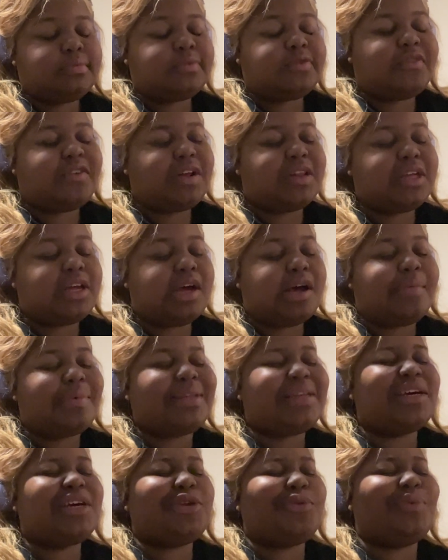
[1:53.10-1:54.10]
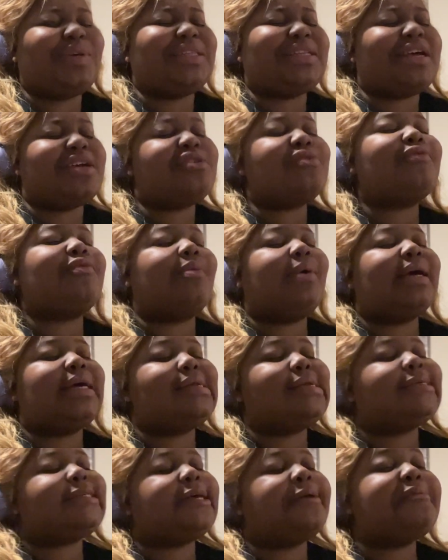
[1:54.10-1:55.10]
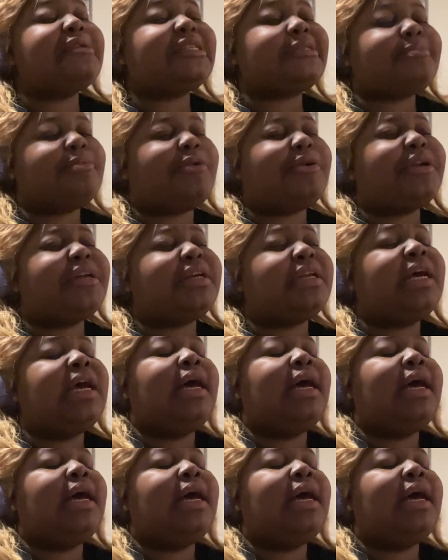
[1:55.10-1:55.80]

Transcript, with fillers: Father God, we love you. We thank you for waking us up this morning.